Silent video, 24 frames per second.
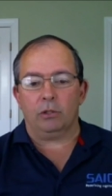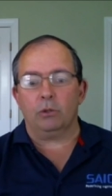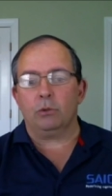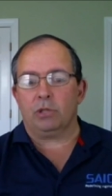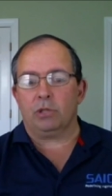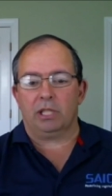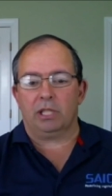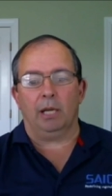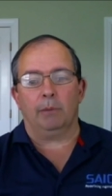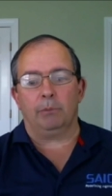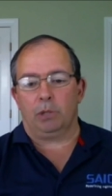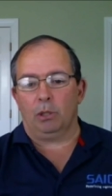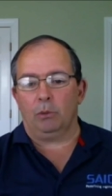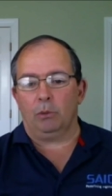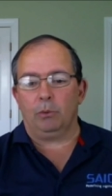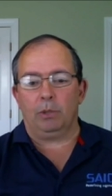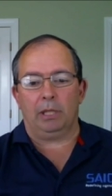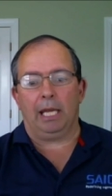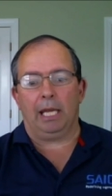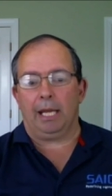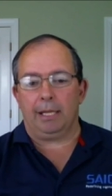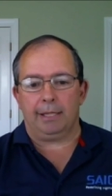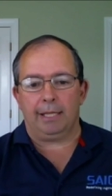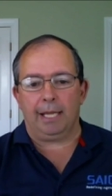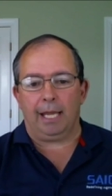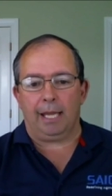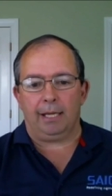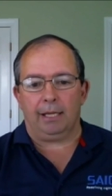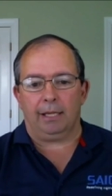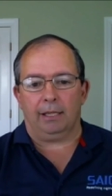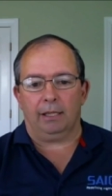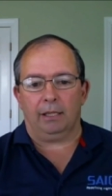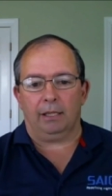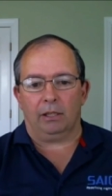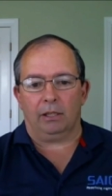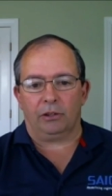do something with that
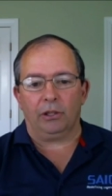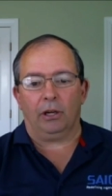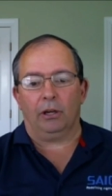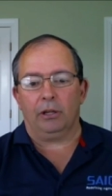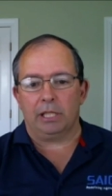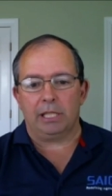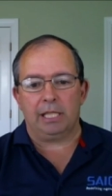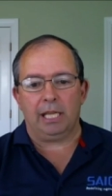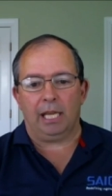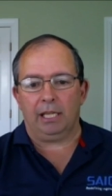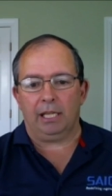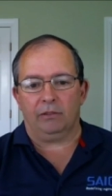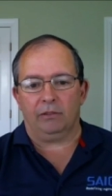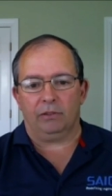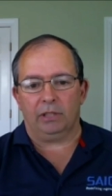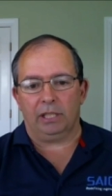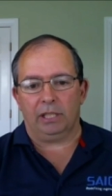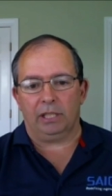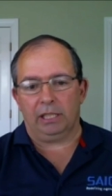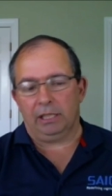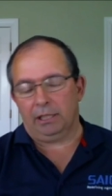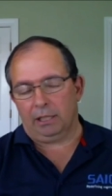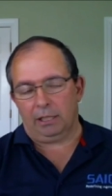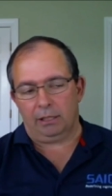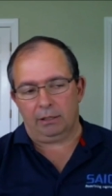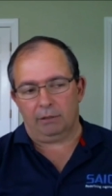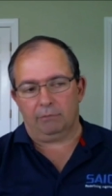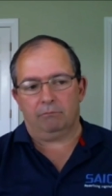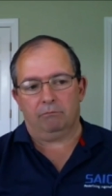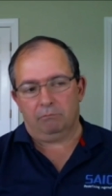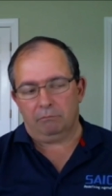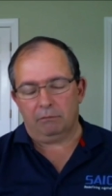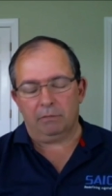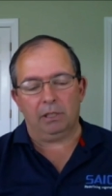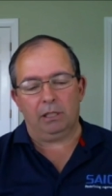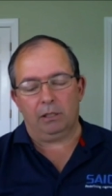data authoritatively, then
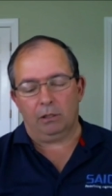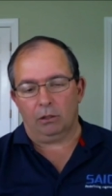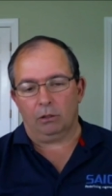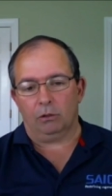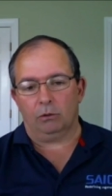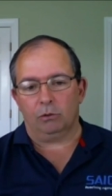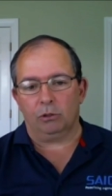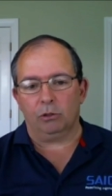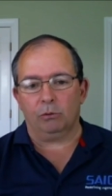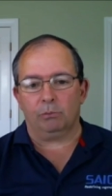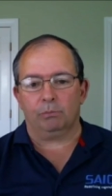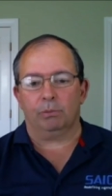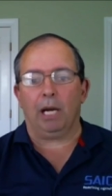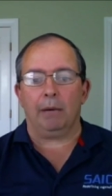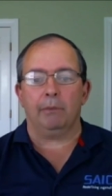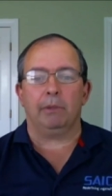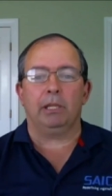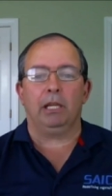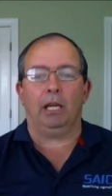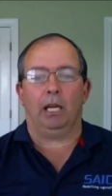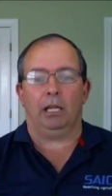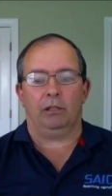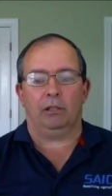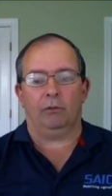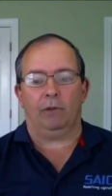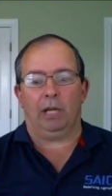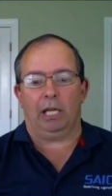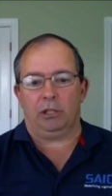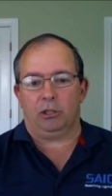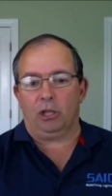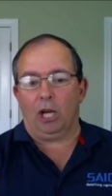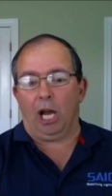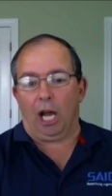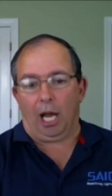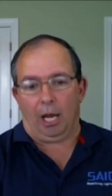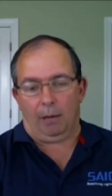you know you're probably not in the right
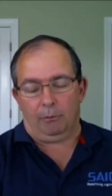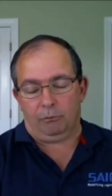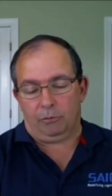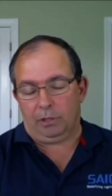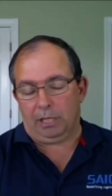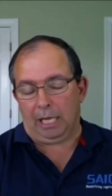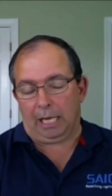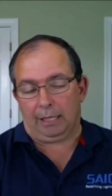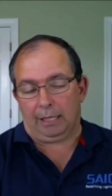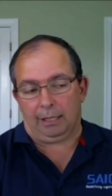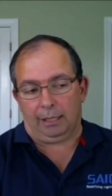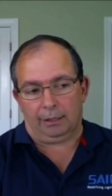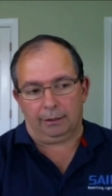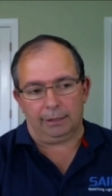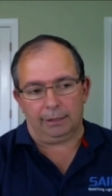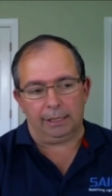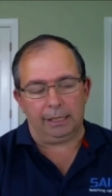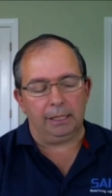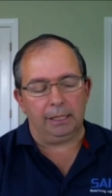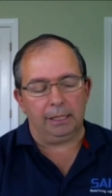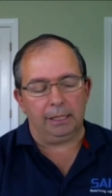job technically.